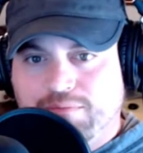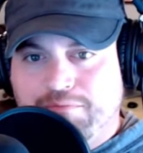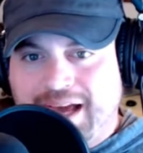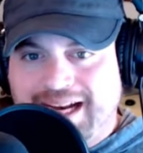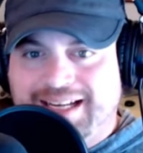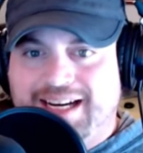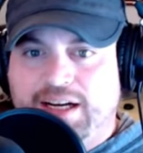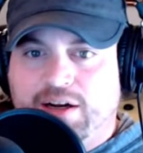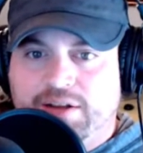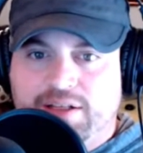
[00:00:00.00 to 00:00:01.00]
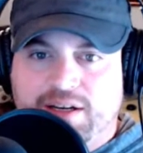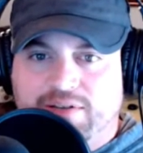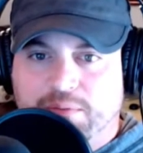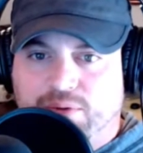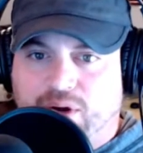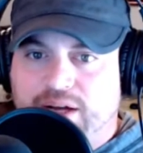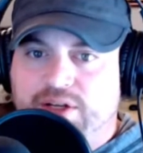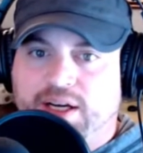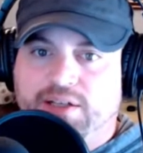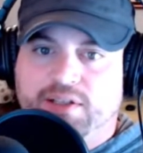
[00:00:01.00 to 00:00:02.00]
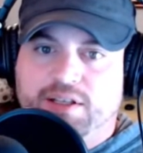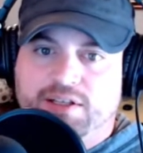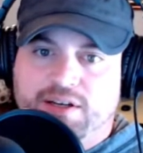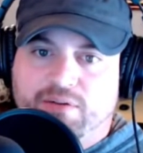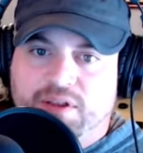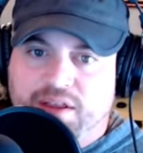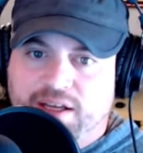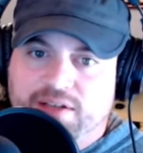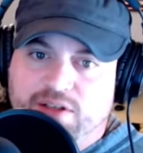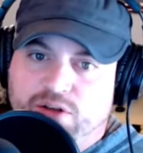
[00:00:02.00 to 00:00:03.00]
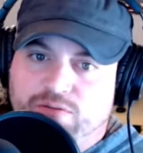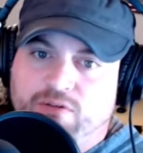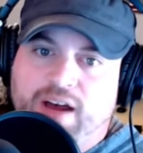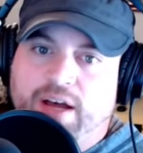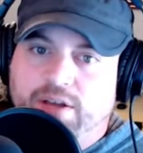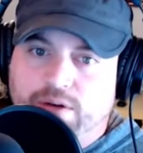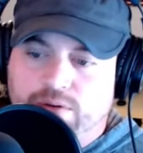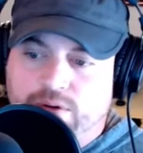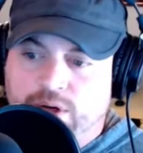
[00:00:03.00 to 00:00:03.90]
meditating on these different projects and these different things that you value.